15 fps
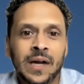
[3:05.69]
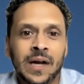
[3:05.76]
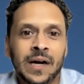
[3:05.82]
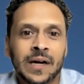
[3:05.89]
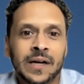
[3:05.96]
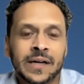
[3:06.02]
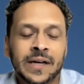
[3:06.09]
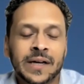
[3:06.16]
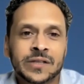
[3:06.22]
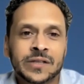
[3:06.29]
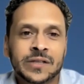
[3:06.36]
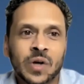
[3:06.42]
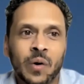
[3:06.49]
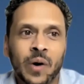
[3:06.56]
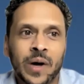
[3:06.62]
And
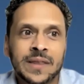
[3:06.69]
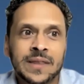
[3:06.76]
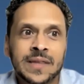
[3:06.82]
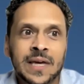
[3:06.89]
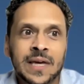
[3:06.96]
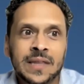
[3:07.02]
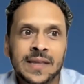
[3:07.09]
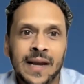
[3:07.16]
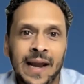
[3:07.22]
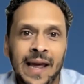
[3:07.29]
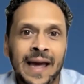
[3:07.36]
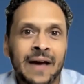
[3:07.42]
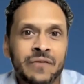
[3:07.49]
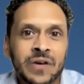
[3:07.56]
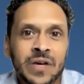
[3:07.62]
so I think that
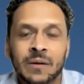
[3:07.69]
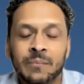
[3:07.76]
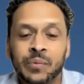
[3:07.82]
having an